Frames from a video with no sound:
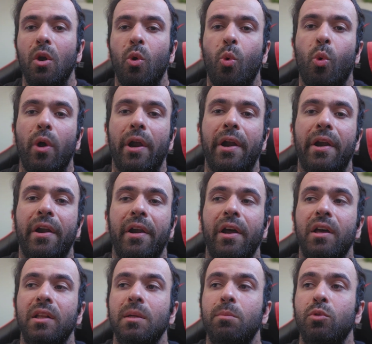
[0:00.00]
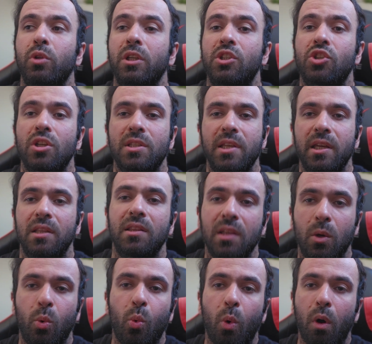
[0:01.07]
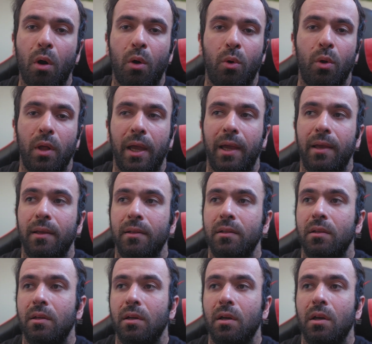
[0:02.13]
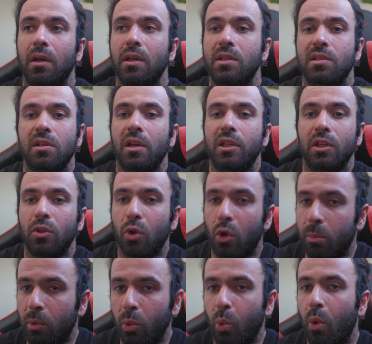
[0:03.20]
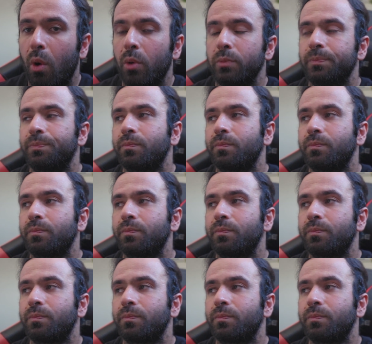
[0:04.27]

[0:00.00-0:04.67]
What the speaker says: where the bullet just hit the wall and it's like a normal wall.